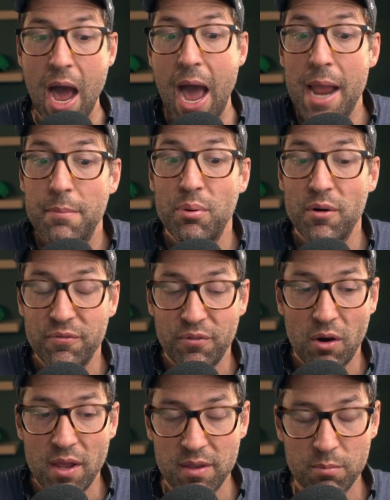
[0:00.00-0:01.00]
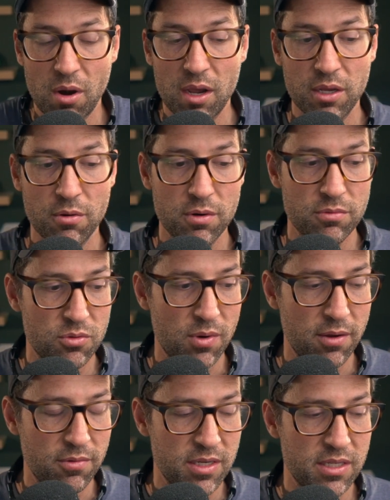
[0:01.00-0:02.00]
I think Brock Heward was
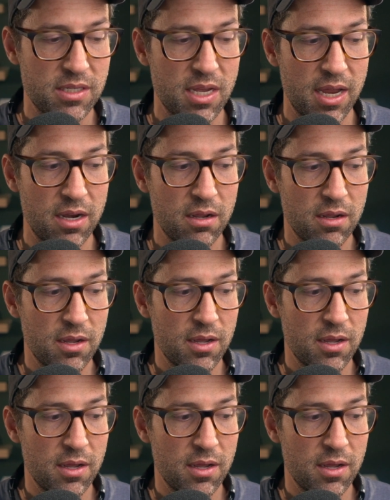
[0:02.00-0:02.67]
right when he said,